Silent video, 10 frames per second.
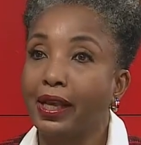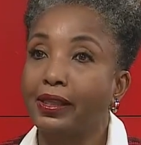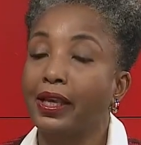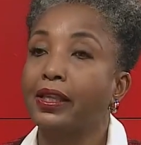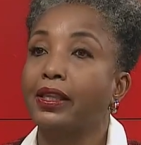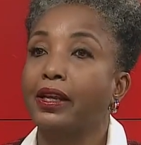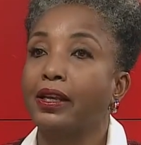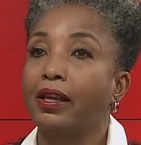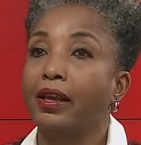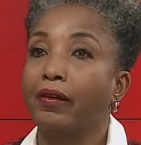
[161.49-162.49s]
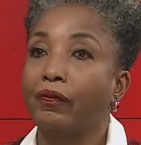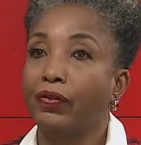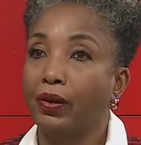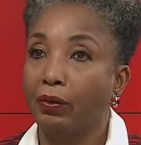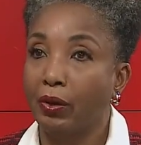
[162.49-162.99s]
I think that
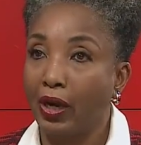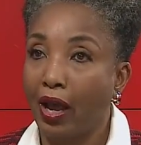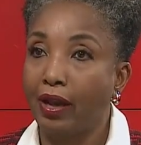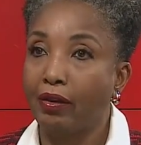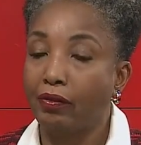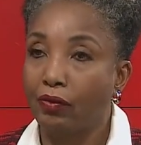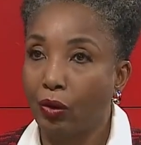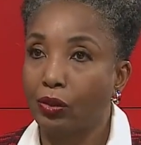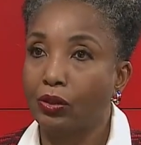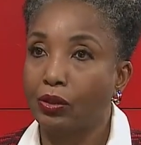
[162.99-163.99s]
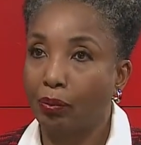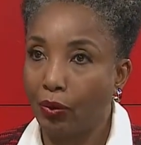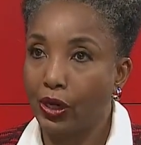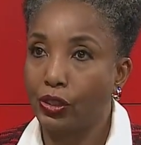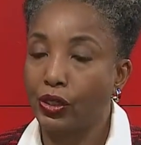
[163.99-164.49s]
if there were not voter
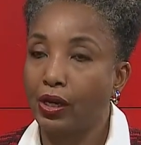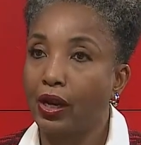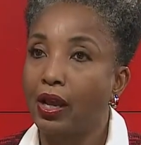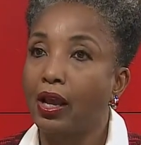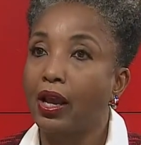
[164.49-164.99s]
suppression